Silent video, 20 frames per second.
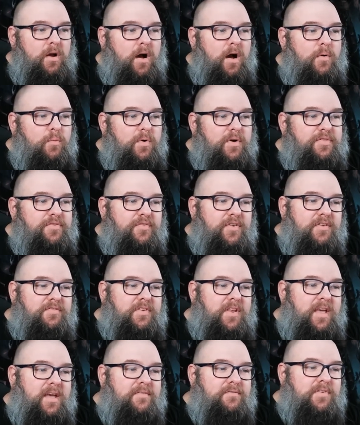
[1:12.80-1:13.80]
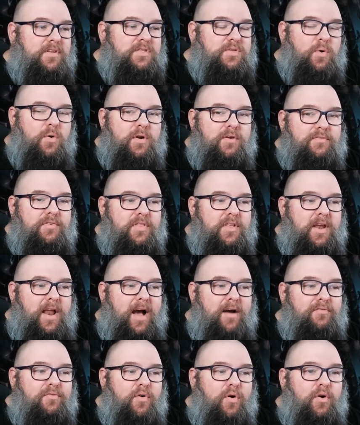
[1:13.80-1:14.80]
with 50 inventory for the
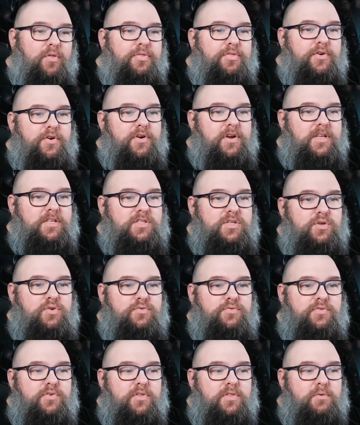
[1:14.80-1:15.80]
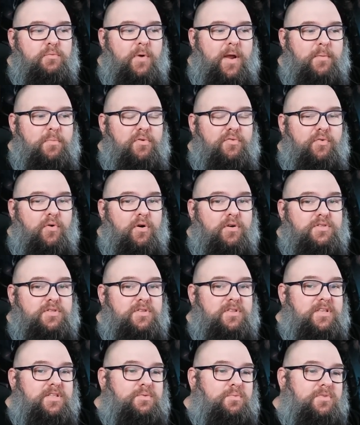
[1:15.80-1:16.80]
non-foil, 32 for the rainbow foil. So
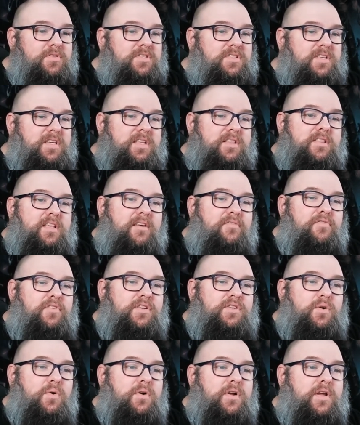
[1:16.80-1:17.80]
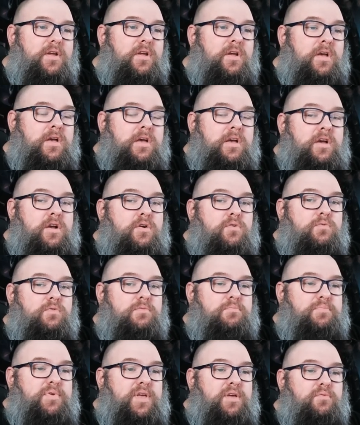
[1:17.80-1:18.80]
this one's seen the inventory
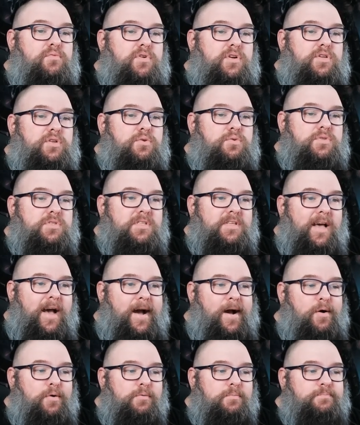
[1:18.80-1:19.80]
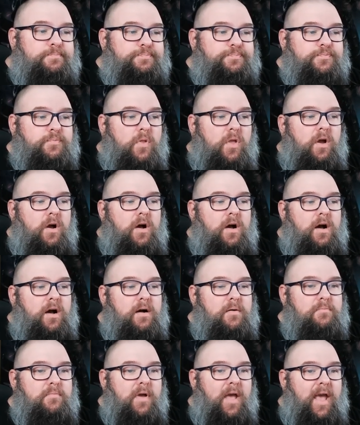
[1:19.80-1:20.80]
be reduced down,
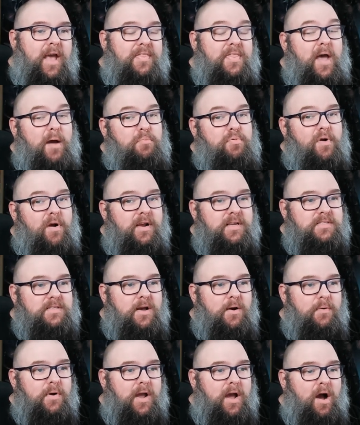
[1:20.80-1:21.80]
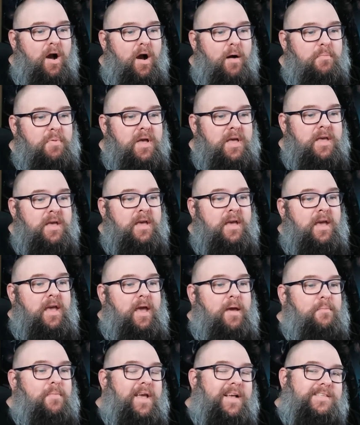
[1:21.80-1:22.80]
and that price going up.
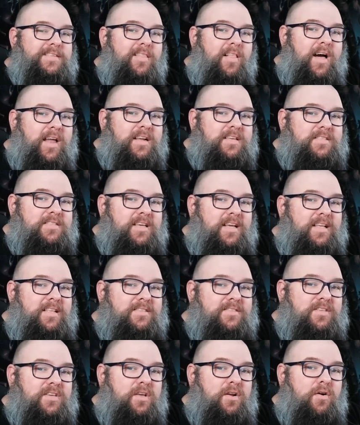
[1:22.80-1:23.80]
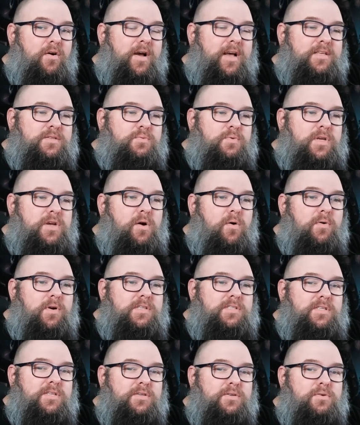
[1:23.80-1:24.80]
It makes a lot of sense, as we go
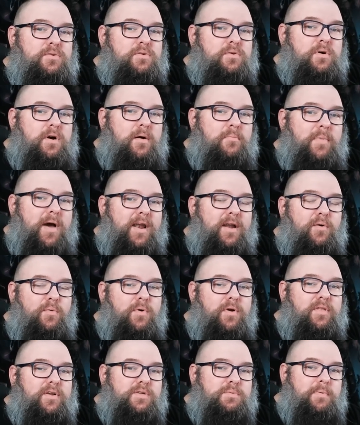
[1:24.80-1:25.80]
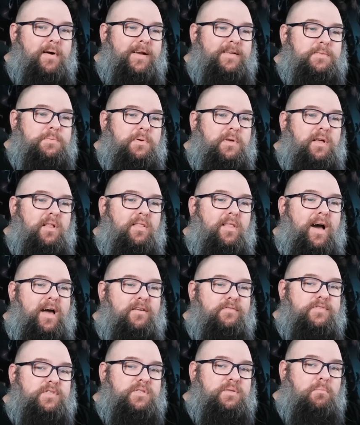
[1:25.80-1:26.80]
into a meta where there's possibly a lot
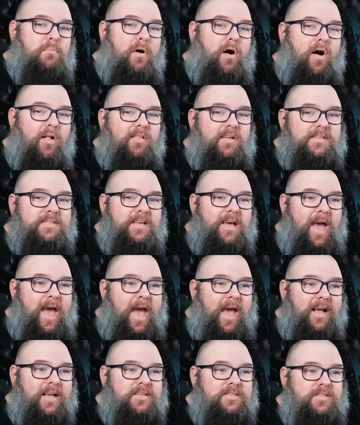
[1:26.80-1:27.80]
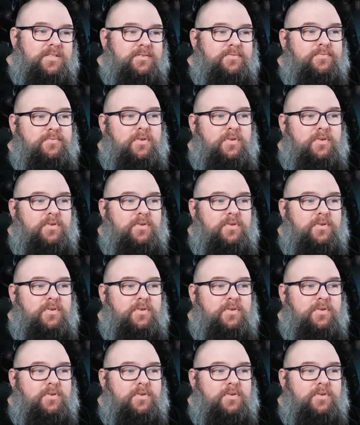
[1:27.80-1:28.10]
of small attacks.